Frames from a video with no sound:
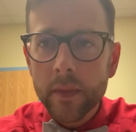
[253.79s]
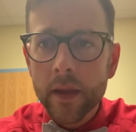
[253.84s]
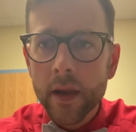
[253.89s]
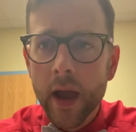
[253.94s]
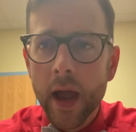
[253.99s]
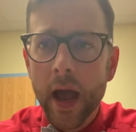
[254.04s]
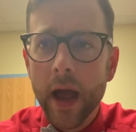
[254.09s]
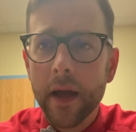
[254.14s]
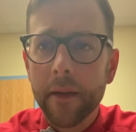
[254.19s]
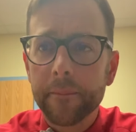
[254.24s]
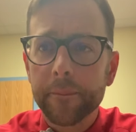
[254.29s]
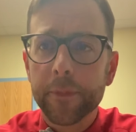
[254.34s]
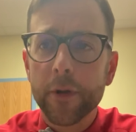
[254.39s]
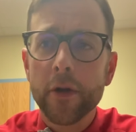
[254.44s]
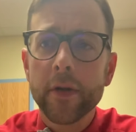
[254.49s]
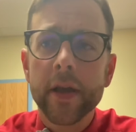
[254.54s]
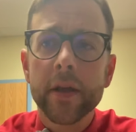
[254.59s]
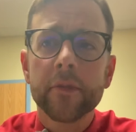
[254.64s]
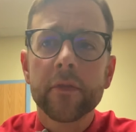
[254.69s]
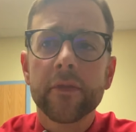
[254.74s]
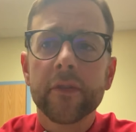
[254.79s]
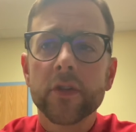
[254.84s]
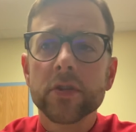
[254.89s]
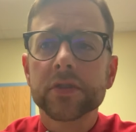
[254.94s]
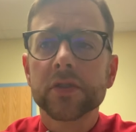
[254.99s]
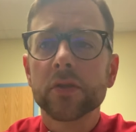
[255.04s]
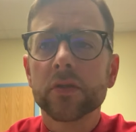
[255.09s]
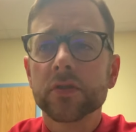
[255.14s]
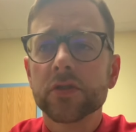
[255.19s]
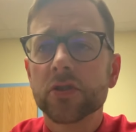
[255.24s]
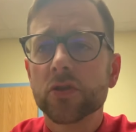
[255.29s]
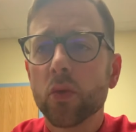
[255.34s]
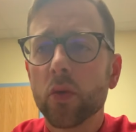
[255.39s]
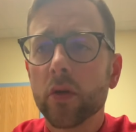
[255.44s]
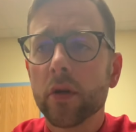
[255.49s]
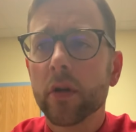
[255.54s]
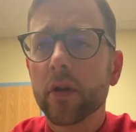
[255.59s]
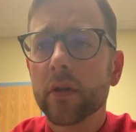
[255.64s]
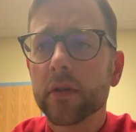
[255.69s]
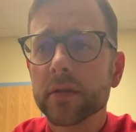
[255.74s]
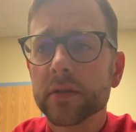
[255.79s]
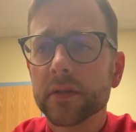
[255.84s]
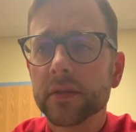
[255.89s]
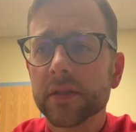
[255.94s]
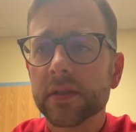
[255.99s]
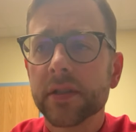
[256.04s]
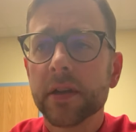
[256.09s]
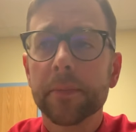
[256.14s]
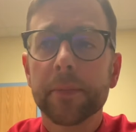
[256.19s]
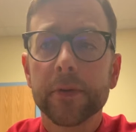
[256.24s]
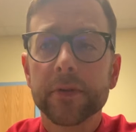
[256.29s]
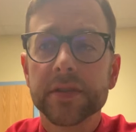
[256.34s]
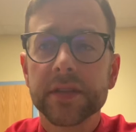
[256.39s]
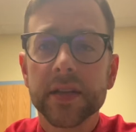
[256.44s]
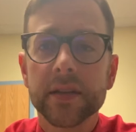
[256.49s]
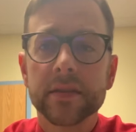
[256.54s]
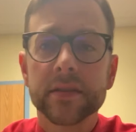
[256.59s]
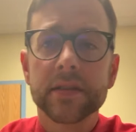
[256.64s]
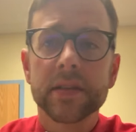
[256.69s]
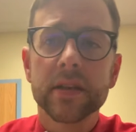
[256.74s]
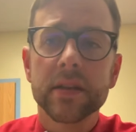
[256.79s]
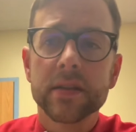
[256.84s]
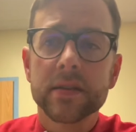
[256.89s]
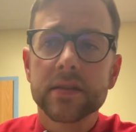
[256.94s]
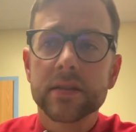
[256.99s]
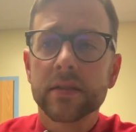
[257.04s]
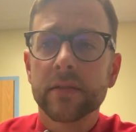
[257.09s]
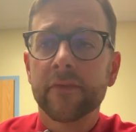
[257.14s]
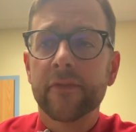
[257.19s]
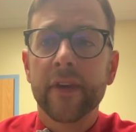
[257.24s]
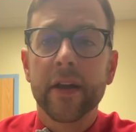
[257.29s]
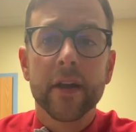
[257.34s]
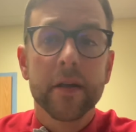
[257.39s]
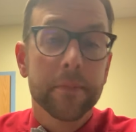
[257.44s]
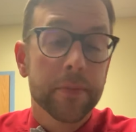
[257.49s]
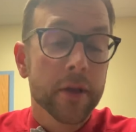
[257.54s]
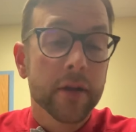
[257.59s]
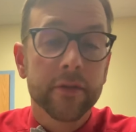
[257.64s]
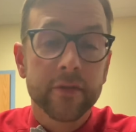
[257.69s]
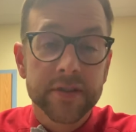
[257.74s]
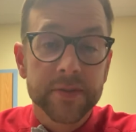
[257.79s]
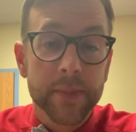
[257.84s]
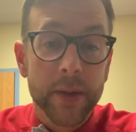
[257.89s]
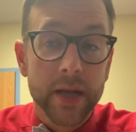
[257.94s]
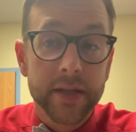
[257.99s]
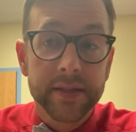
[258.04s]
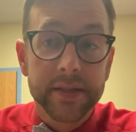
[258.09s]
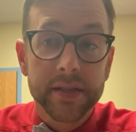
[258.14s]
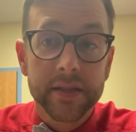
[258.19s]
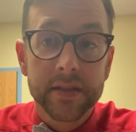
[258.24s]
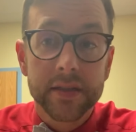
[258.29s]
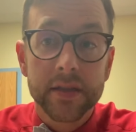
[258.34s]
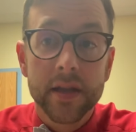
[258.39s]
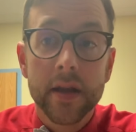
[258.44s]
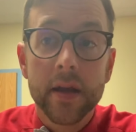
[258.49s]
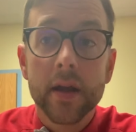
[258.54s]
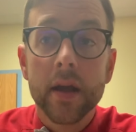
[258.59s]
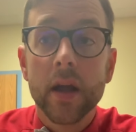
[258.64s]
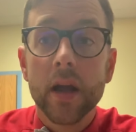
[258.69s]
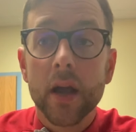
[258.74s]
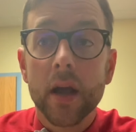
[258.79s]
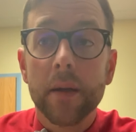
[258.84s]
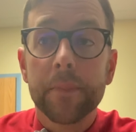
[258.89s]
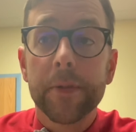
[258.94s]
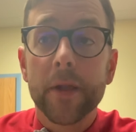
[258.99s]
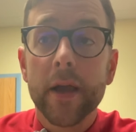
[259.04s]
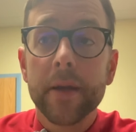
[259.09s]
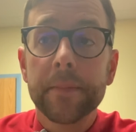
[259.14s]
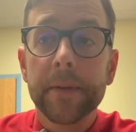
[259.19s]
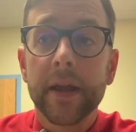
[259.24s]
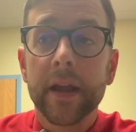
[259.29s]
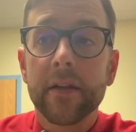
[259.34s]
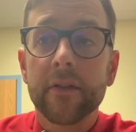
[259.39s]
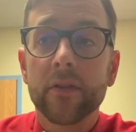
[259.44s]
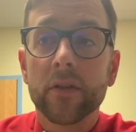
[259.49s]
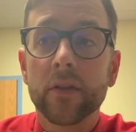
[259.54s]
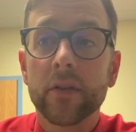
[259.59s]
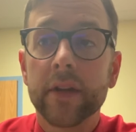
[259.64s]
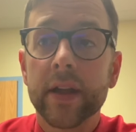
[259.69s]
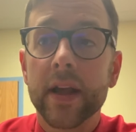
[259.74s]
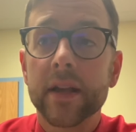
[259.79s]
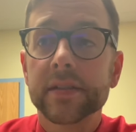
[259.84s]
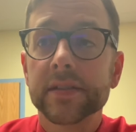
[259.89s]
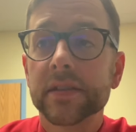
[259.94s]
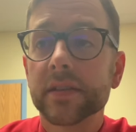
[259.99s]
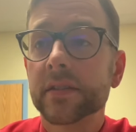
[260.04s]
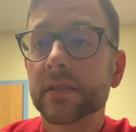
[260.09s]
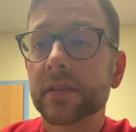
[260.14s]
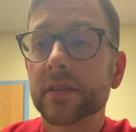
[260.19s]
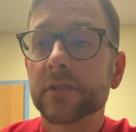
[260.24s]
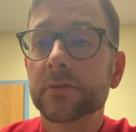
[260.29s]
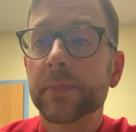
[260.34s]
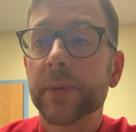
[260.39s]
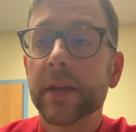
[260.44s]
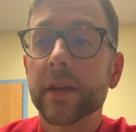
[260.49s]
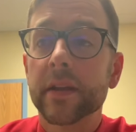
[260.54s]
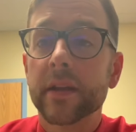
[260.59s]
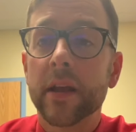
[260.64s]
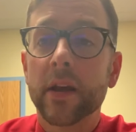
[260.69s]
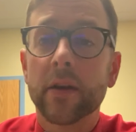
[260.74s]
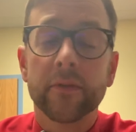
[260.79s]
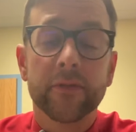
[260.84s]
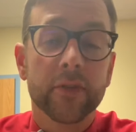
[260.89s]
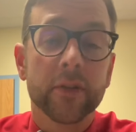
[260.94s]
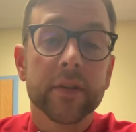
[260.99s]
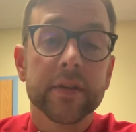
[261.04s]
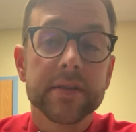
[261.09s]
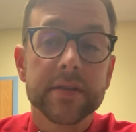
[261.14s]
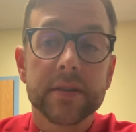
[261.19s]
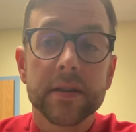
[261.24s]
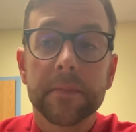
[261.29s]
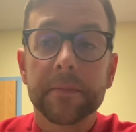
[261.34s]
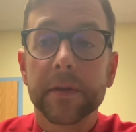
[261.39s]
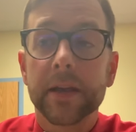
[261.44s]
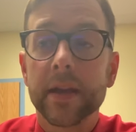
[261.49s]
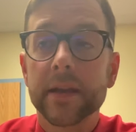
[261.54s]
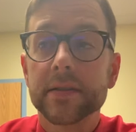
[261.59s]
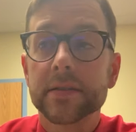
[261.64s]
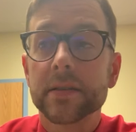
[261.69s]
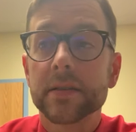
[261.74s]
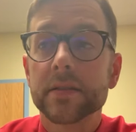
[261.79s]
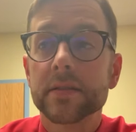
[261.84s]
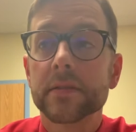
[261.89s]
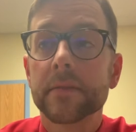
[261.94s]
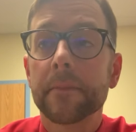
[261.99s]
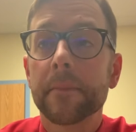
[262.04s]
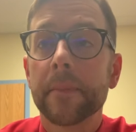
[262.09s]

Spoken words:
pronoun reversal, shorter, simpler sentences, very blunt responses. Applied behavioral analysis has been helpful in some cases.